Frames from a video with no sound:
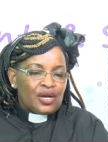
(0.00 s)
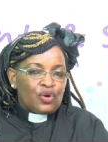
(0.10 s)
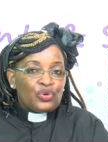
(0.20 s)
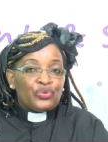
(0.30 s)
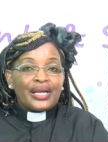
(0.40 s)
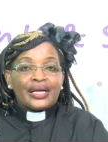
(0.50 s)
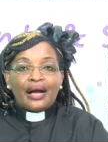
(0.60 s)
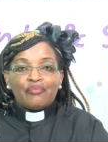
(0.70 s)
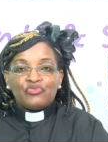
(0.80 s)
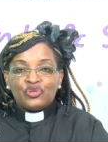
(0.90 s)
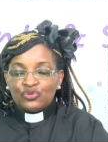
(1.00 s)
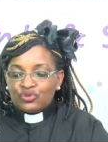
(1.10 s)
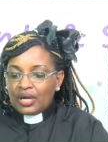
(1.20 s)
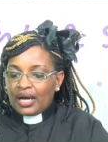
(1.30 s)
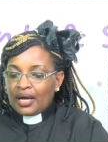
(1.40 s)
We welcome
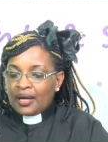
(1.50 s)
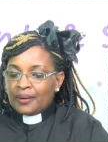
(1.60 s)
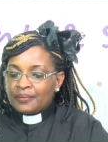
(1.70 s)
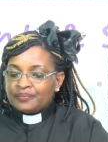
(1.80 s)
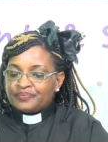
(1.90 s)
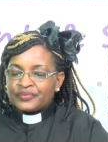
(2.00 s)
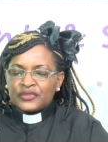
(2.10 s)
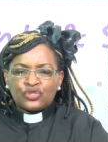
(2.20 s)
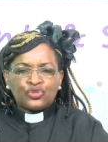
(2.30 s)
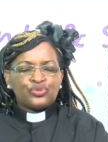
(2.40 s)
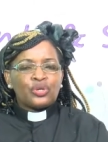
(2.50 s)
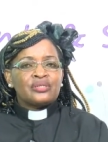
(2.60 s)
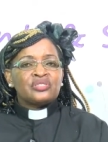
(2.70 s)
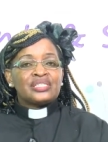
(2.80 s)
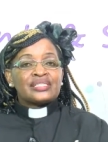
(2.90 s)
you um, to
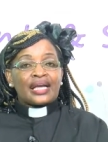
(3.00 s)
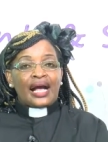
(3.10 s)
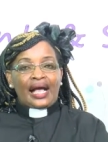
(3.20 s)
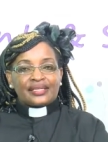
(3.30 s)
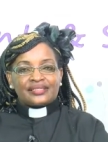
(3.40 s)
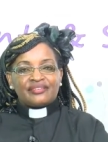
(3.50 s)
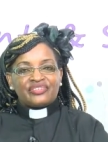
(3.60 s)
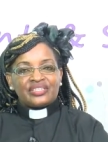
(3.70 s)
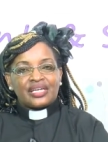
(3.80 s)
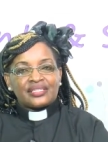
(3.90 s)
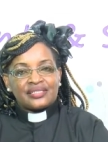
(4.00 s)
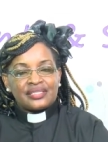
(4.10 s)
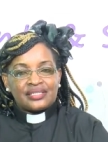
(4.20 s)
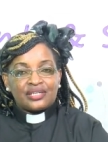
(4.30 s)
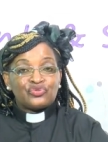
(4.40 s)
discuss the various
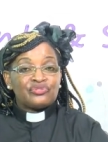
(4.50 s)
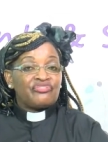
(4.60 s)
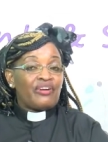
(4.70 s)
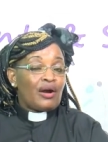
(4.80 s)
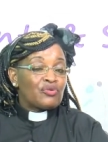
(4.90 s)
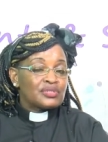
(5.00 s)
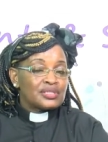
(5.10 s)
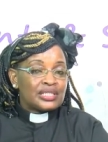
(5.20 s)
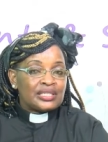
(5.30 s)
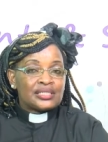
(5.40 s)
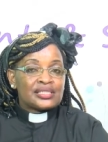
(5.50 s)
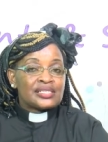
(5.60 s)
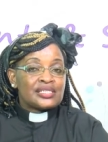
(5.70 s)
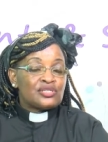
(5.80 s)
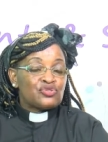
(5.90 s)
things that we found in
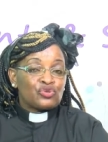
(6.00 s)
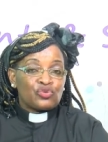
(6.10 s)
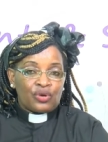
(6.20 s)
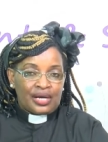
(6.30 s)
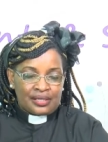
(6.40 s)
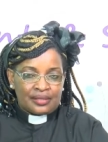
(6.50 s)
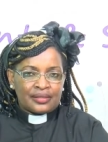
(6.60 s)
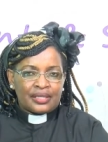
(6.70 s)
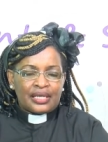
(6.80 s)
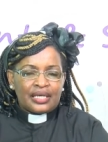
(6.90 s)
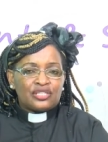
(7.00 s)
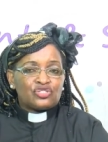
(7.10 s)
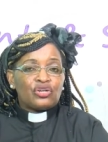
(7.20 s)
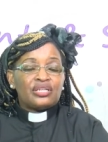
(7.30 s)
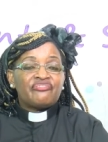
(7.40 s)
season one. It's
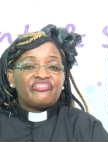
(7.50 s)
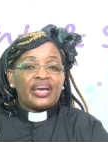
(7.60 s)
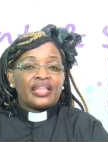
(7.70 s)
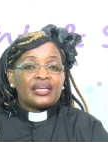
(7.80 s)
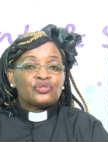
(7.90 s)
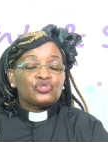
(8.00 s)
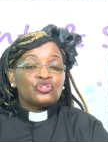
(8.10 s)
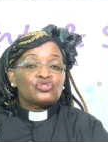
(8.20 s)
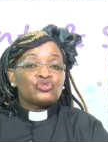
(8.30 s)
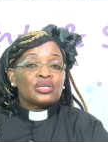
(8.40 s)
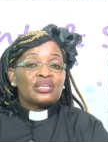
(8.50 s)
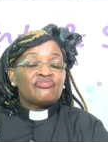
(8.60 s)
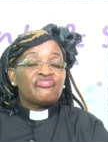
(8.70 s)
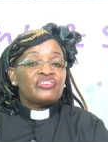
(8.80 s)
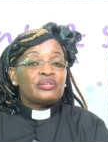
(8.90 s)
only fair that we also give
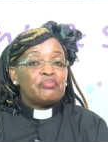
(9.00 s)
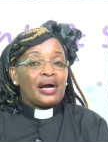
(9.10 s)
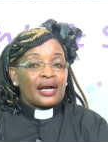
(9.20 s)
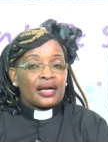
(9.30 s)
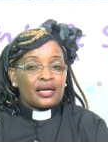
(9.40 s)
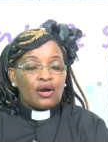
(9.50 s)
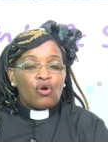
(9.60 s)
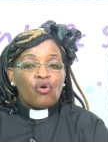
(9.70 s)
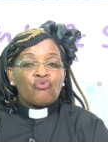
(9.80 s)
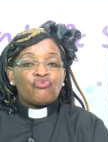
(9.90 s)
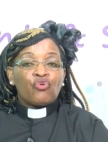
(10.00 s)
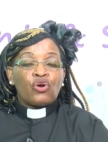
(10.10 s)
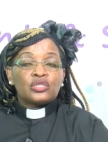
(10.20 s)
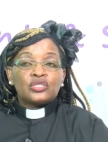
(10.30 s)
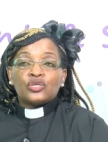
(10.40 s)
feedback of
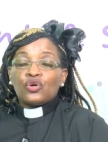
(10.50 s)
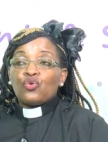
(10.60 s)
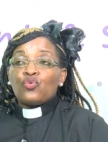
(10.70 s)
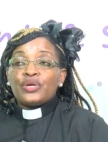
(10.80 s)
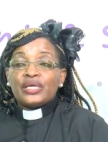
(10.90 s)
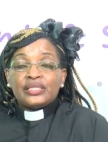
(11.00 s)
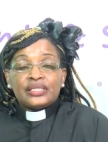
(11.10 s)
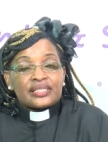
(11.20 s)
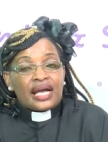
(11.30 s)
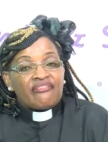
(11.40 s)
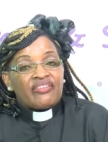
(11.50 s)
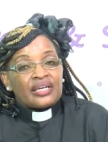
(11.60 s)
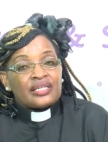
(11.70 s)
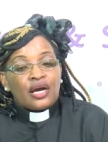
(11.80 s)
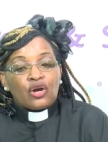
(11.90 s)
what we
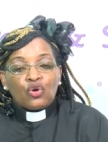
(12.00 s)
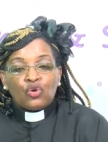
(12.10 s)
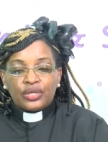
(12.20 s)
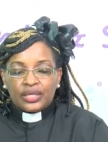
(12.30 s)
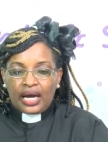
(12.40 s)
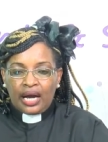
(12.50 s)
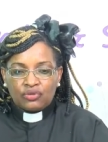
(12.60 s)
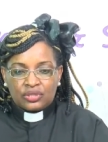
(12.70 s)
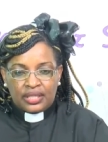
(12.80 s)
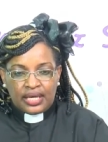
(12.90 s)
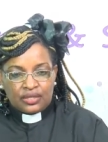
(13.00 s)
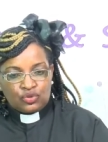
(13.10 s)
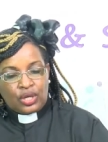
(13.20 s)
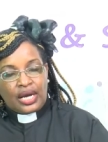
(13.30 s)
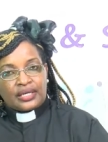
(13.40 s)
discovered going out there to
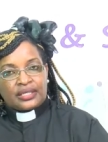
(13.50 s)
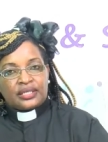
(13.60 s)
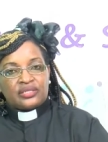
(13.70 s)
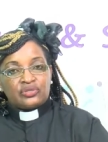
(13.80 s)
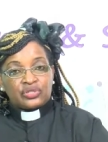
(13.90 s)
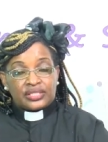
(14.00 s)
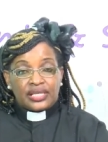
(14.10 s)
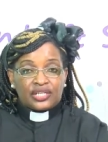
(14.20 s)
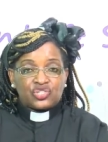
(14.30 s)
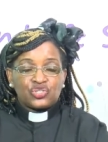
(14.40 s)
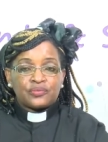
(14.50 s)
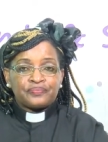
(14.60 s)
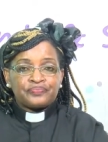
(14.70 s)
carry research.